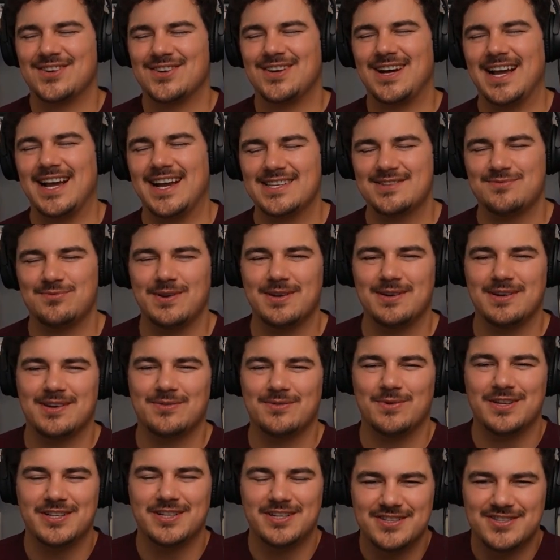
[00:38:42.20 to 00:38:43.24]
I guess
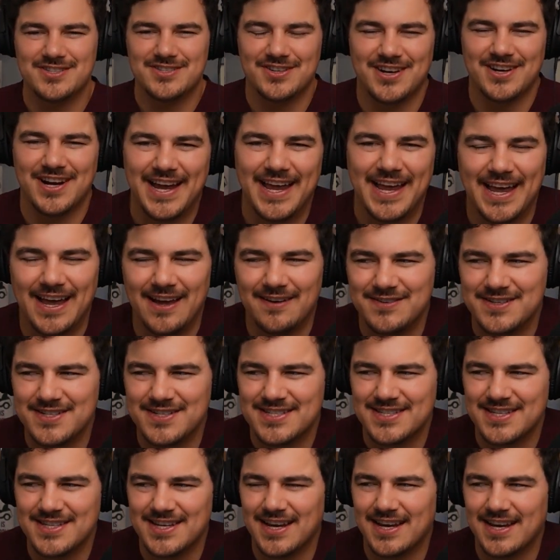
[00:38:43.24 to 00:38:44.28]
one concern I have
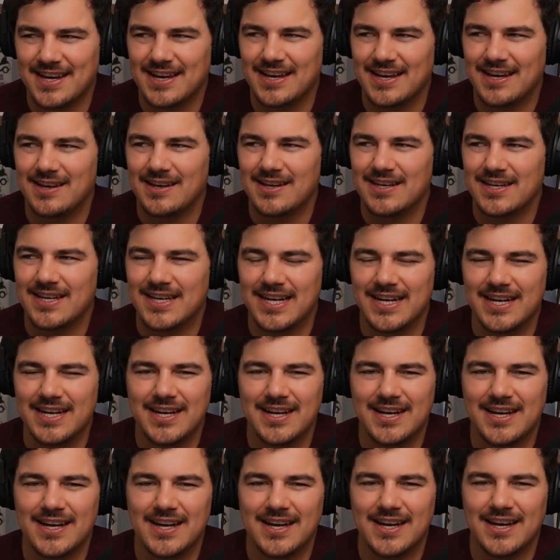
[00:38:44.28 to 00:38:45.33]
is like
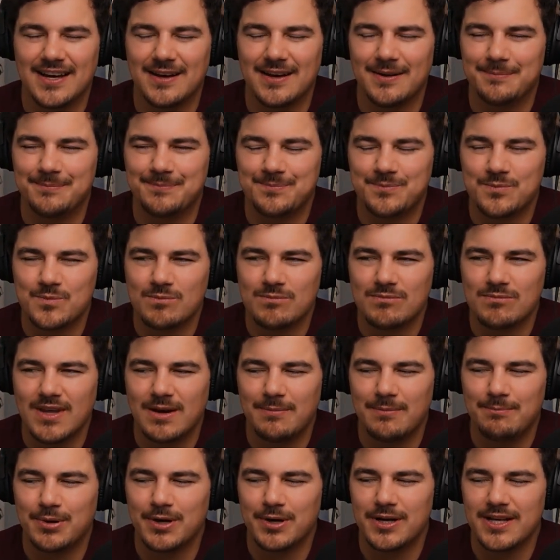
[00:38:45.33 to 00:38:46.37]
getting
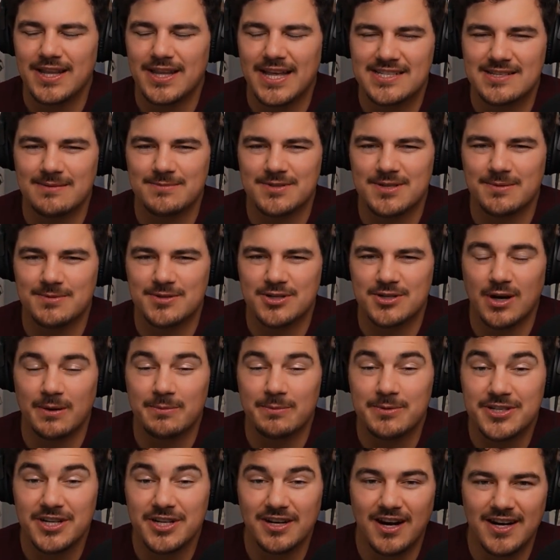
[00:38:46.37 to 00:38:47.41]
putting like some
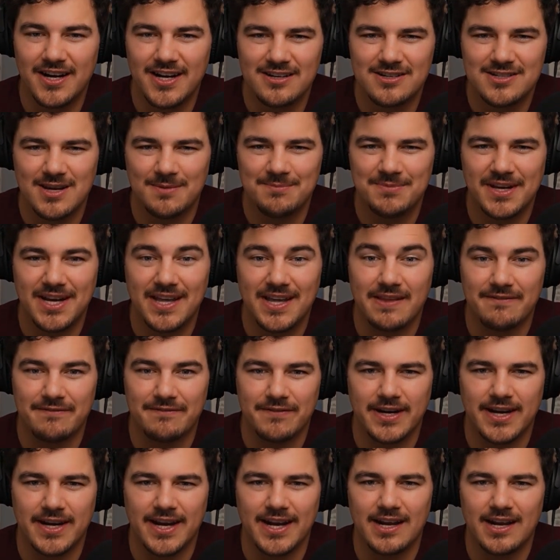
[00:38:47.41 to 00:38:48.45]
subscription on it or something and then
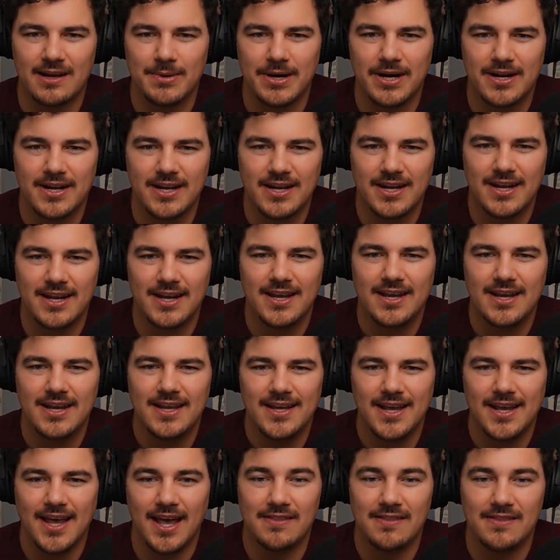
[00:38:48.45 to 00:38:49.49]
forgetting about it,
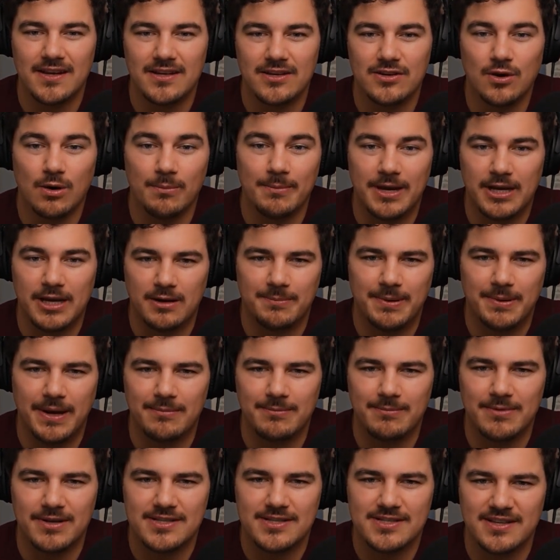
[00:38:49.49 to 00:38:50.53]
and then you don't make your
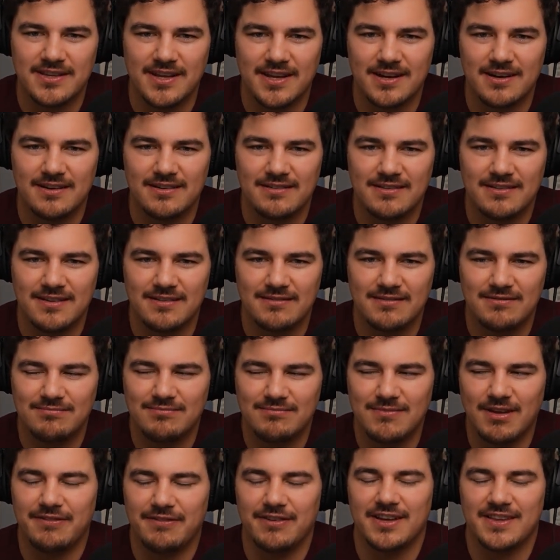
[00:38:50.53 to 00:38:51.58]
payments, and then
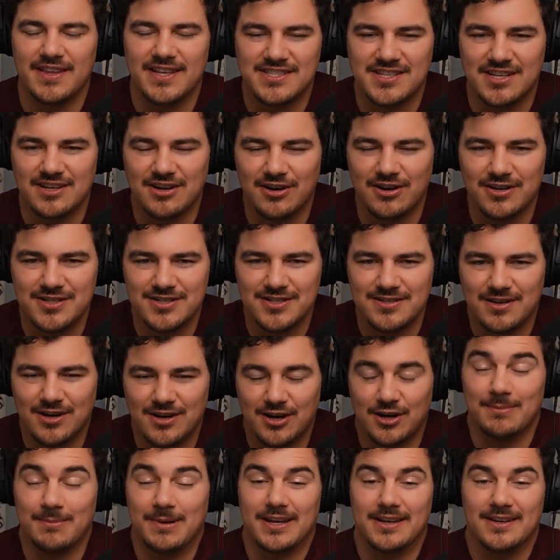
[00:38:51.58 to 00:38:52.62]
I feel like that's going to
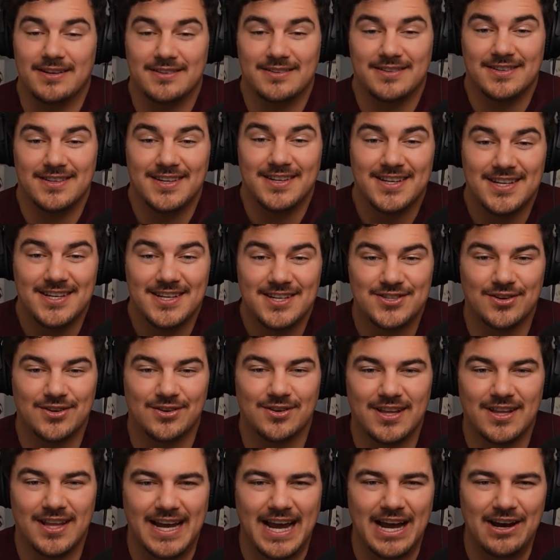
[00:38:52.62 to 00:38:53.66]
hurt me. So
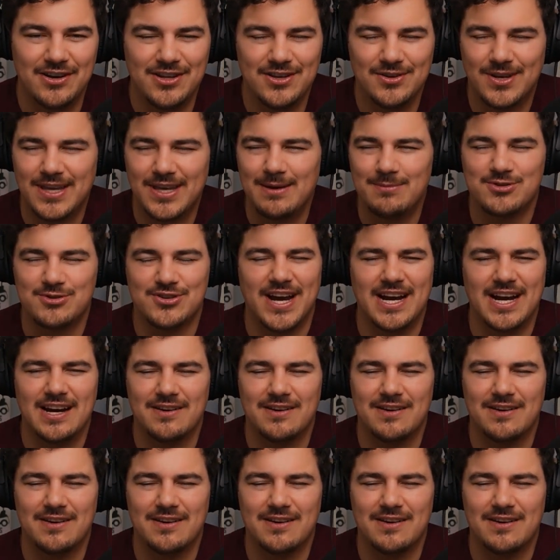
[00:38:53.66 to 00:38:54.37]
like, how do you keep track of